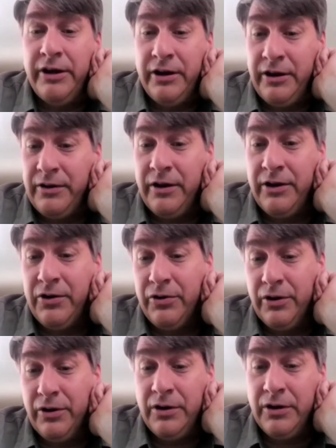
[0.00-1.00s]
and I heard
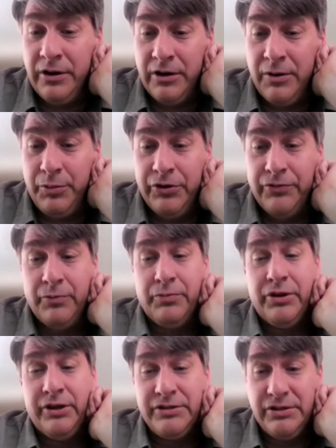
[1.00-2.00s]
it in a couple different
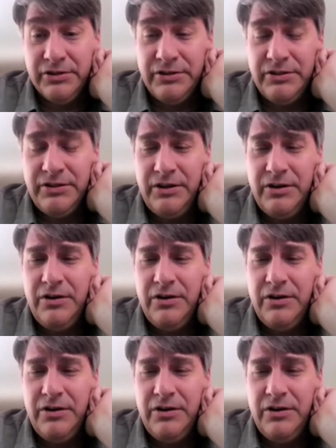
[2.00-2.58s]
places.